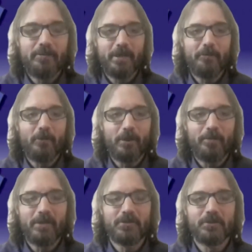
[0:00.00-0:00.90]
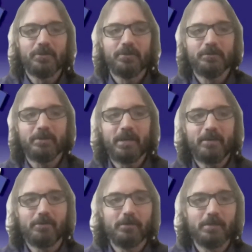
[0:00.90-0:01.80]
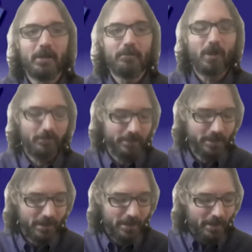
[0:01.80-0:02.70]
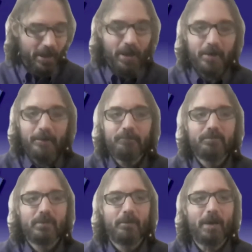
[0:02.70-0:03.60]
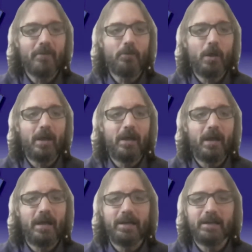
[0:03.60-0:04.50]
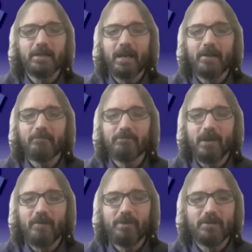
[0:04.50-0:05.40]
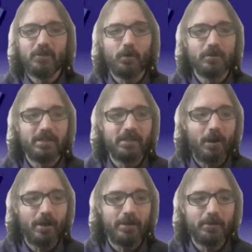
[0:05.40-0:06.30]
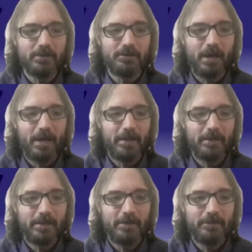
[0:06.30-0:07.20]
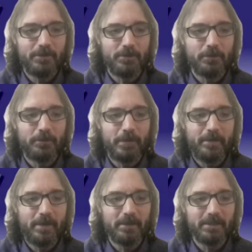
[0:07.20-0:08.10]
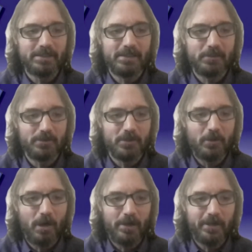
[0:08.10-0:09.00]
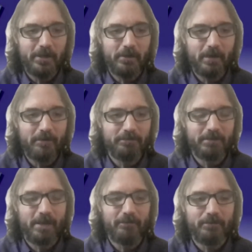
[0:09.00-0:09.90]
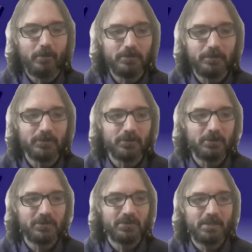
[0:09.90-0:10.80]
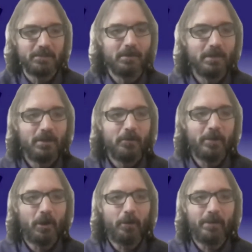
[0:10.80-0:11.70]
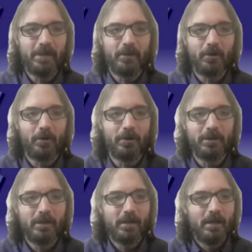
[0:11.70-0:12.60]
may want to make sure you're doing that through a nonprofit. By the way, I've been told that the audio is fine. Individual who emailed us that there was no audio, I've got from multiple sources that we are being heard.